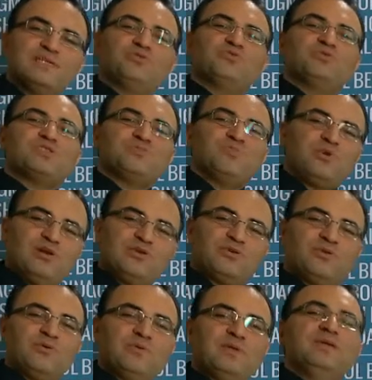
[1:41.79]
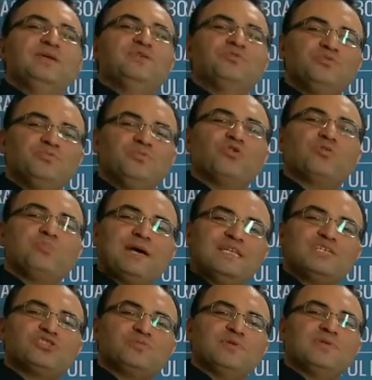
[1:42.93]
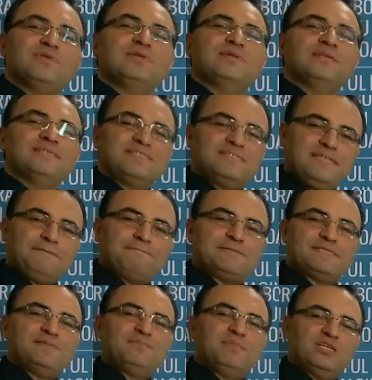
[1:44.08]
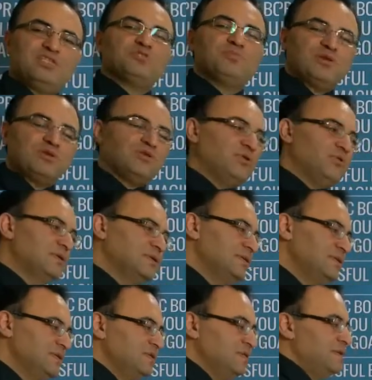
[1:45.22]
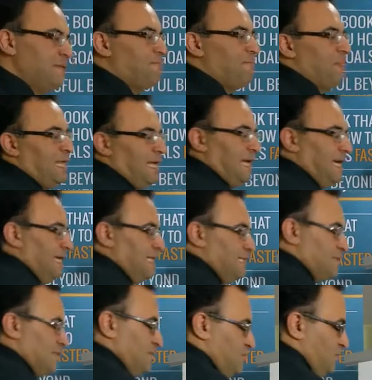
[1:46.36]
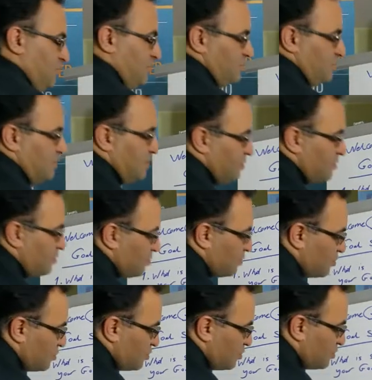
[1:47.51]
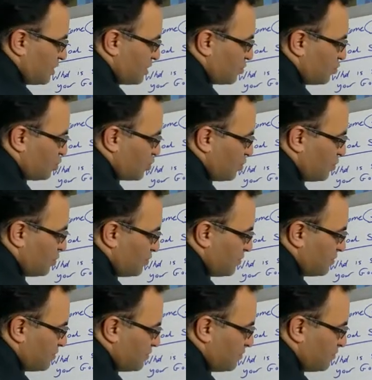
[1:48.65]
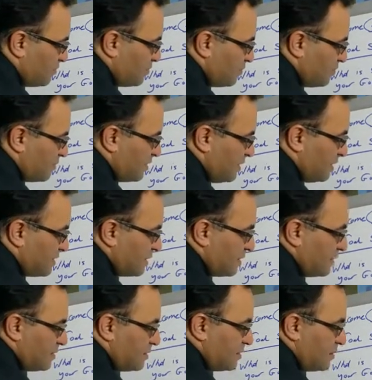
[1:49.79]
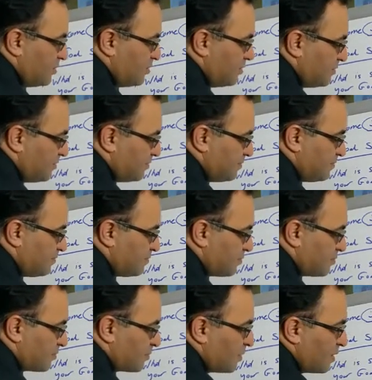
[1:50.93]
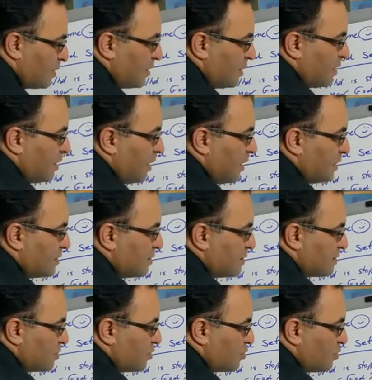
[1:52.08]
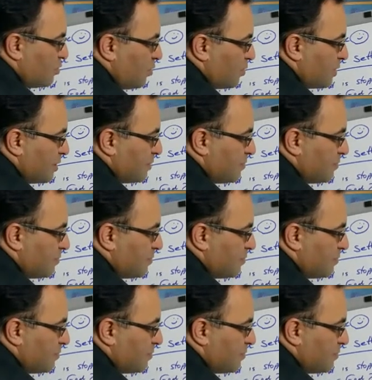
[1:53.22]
into a smaller goal, to more manageable steps, manageable goal. And just to show you, let's say this is you and this is your goal.